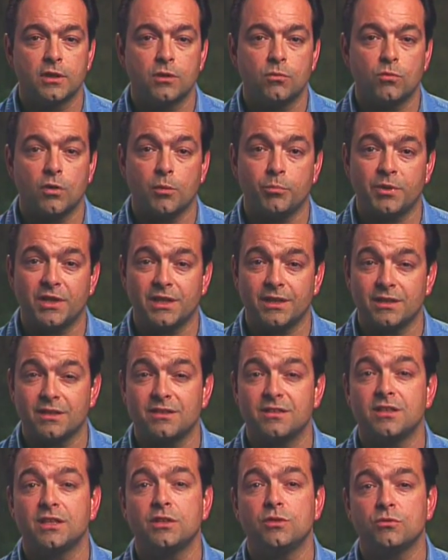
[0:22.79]
while being
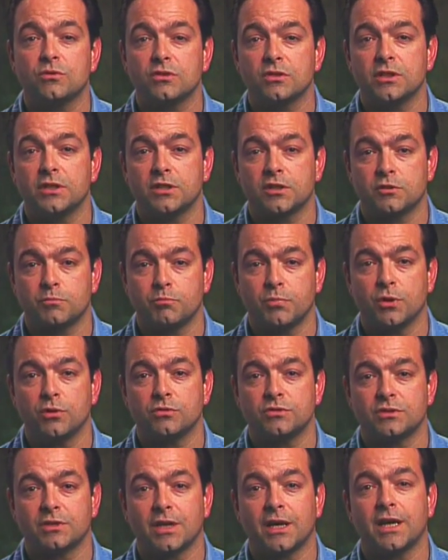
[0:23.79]
continuously
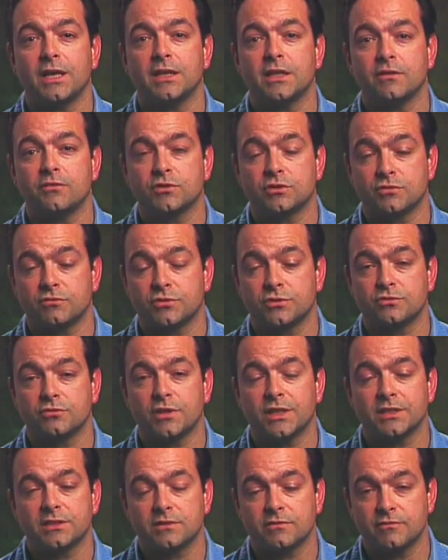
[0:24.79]
exposed to high levels of
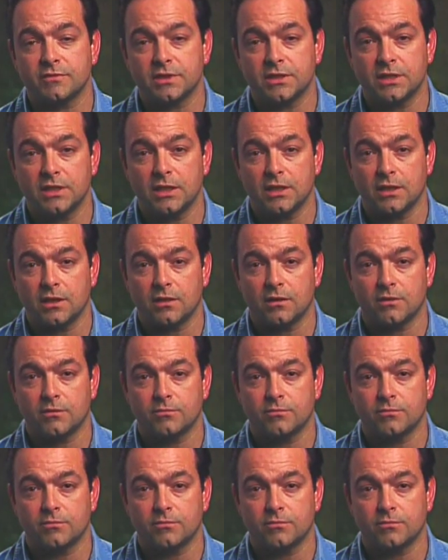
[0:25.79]
stress and fatigue.